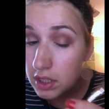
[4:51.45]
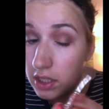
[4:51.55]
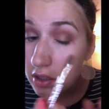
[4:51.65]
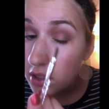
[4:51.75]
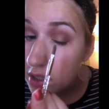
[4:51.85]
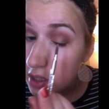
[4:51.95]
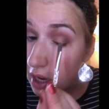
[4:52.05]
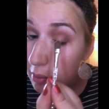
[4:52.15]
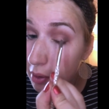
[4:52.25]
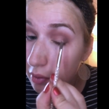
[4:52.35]
And you just
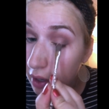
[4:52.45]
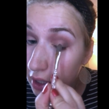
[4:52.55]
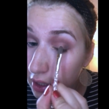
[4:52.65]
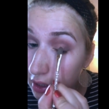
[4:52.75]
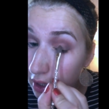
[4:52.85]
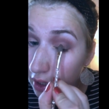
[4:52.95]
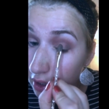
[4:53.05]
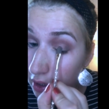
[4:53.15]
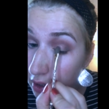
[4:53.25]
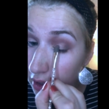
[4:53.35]
dab it right in that
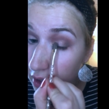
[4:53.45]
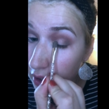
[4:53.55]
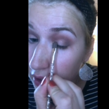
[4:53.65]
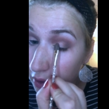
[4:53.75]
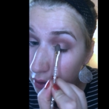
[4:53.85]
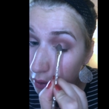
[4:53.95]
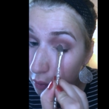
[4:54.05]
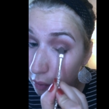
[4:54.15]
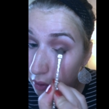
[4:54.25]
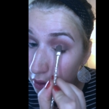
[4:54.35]
inner
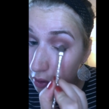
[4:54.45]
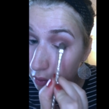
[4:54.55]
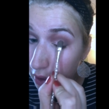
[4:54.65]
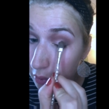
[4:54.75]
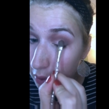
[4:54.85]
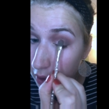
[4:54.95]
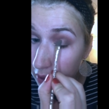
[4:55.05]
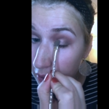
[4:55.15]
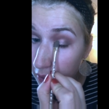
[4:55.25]
corner, right where